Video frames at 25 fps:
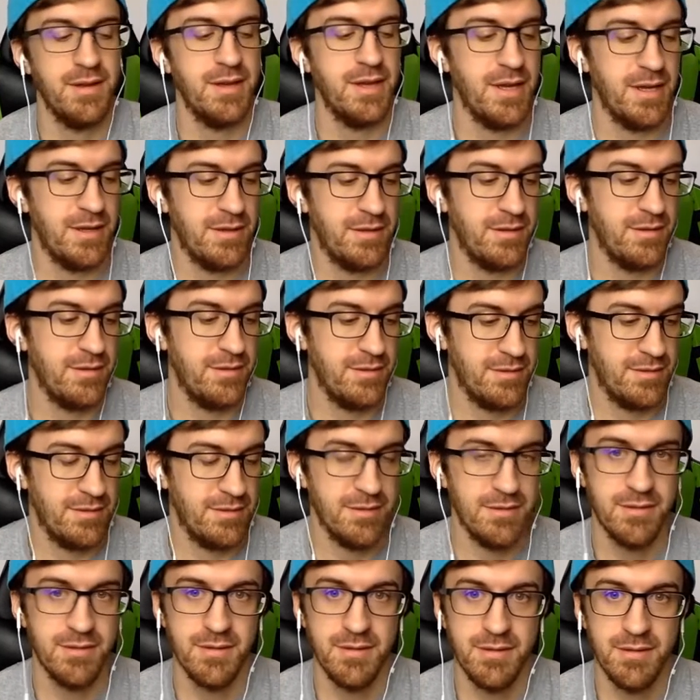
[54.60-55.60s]

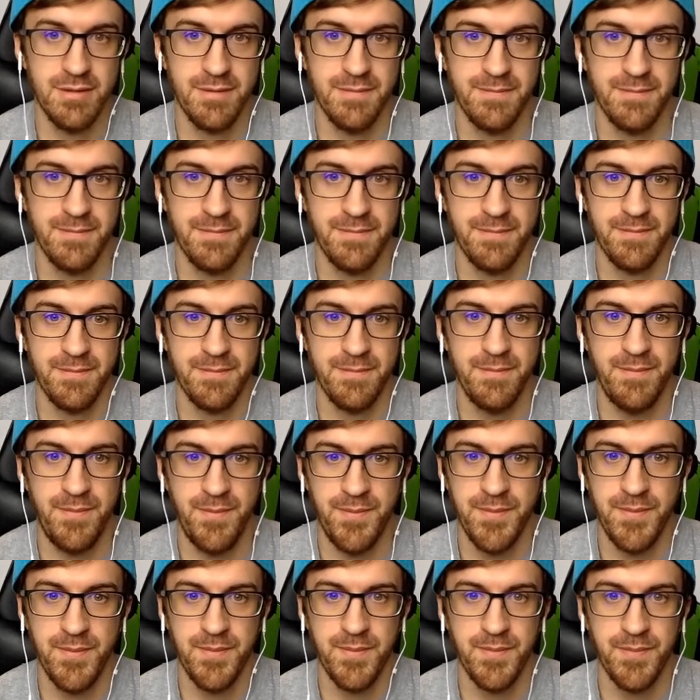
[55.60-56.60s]

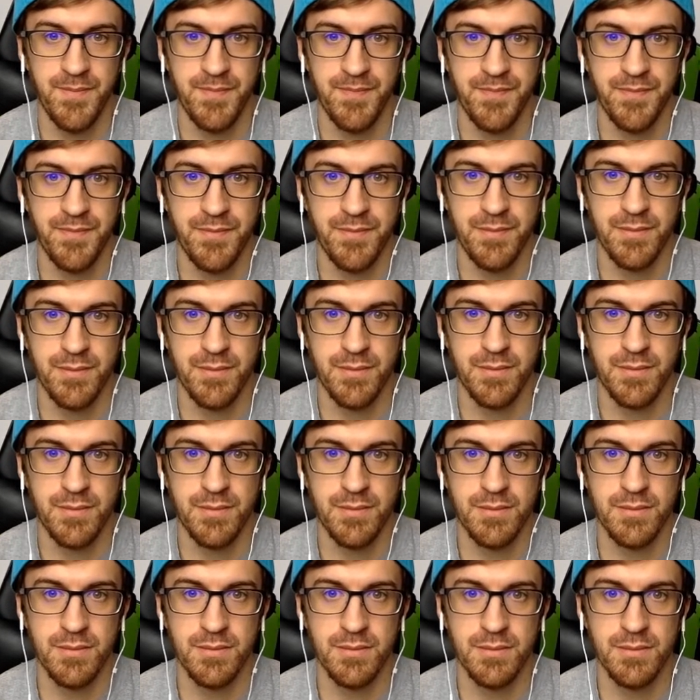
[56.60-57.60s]

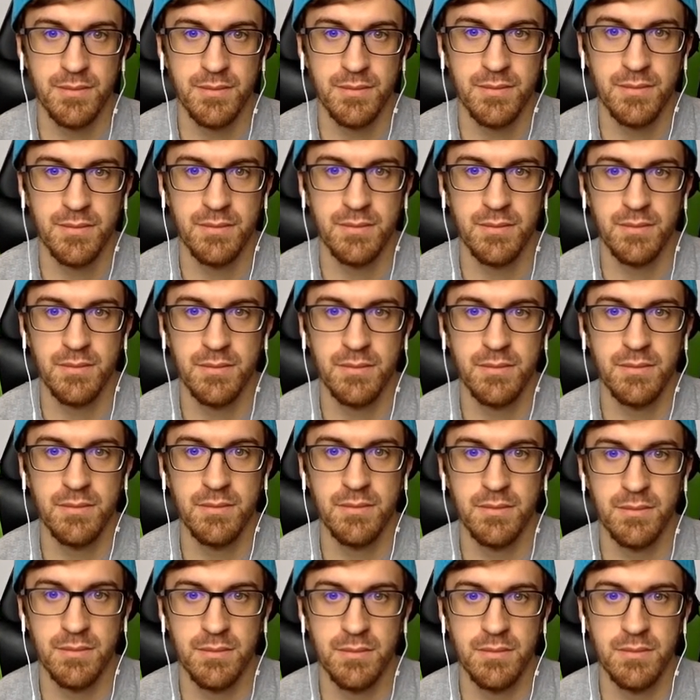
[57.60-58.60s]

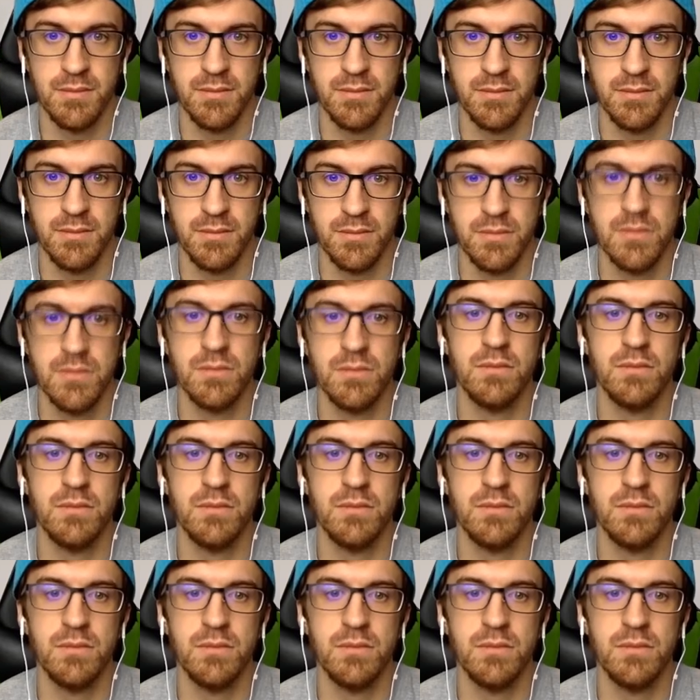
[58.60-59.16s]
This person isn't speaking.